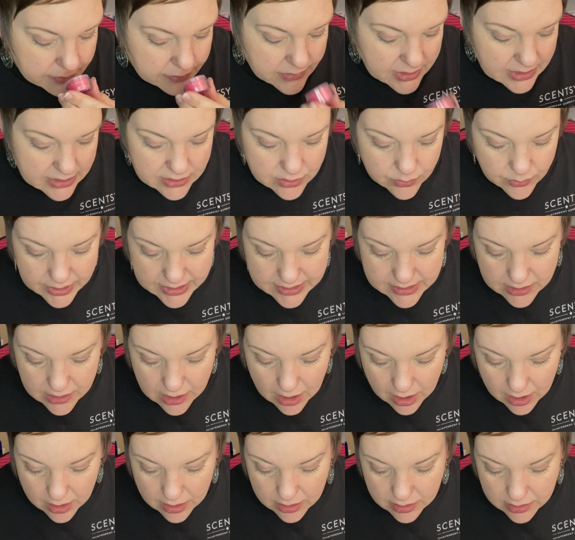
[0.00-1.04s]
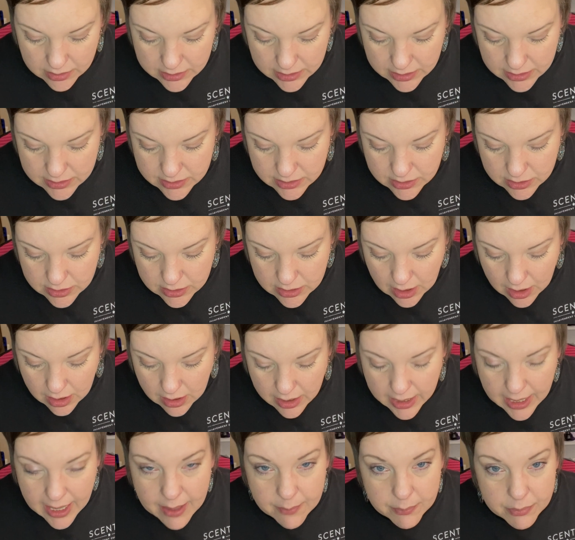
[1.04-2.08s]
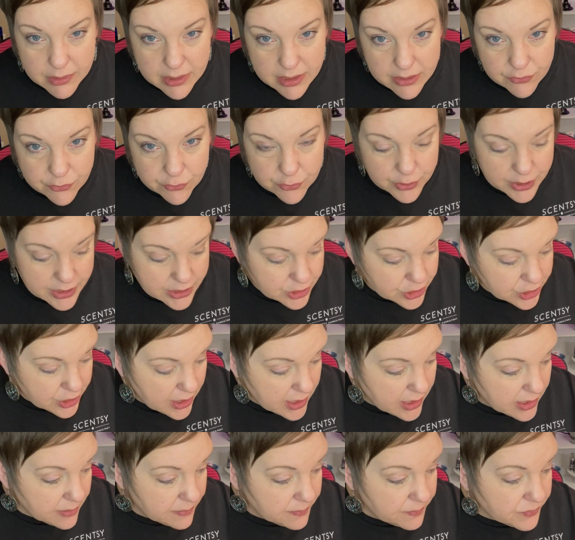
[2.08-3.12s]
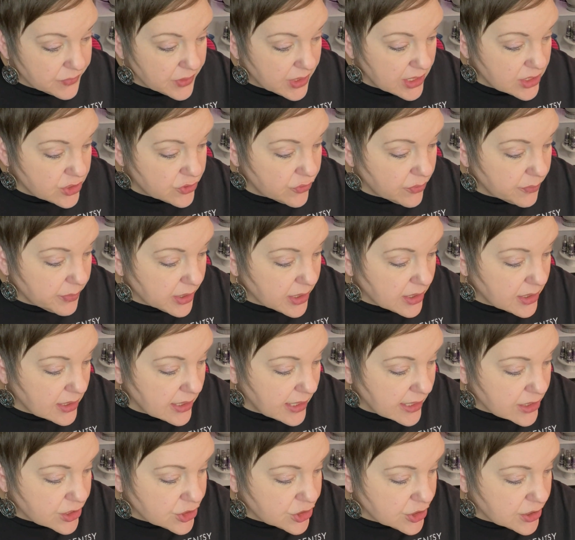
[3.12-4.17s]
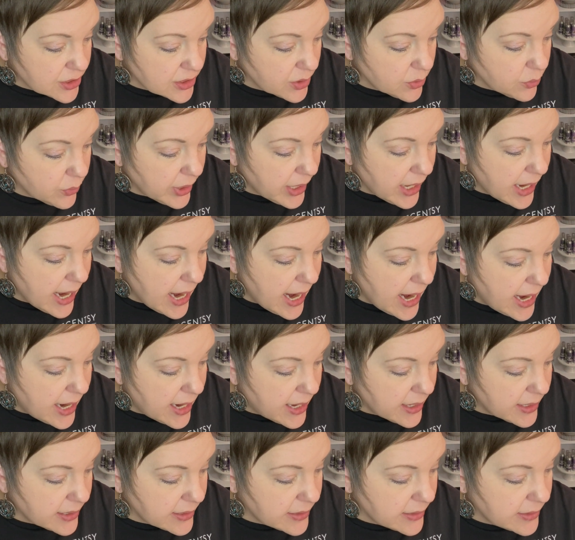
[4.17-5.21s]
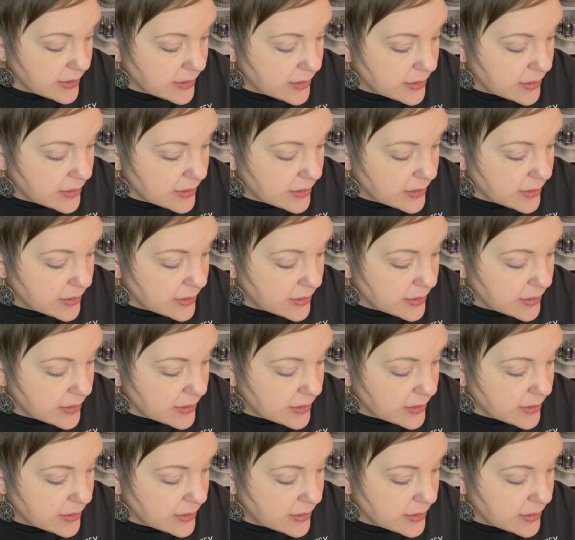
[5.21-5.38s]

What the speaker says: So it's called Star Apple and Freesia. It's from a collection that we had